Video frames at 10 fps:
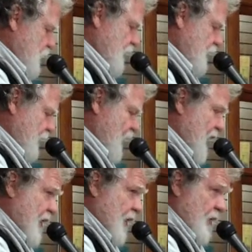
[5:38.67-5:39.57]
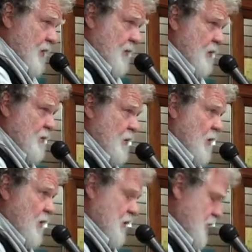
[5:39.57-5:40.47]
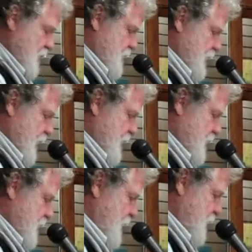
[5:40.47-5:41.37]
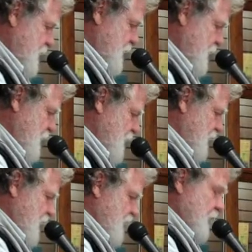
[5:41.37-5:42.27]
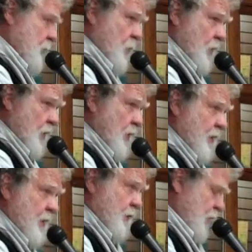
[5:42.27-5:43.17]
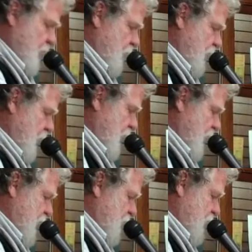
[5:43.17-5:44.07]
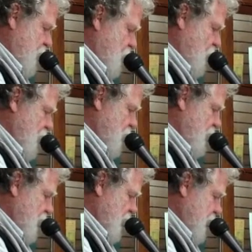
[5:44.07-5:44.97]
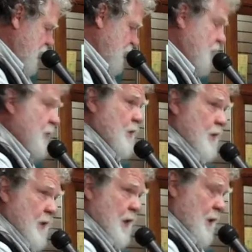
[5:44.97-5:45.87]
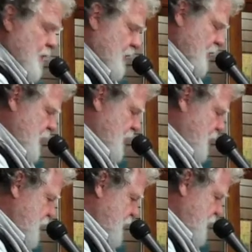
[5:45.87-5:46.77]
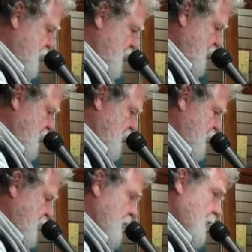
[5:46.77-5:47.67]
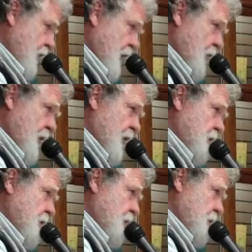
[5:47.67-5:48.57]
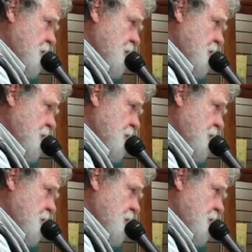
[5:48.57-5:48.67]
to a flock that caught his fancy. In the morning they fly one way, and in the evening they fly back the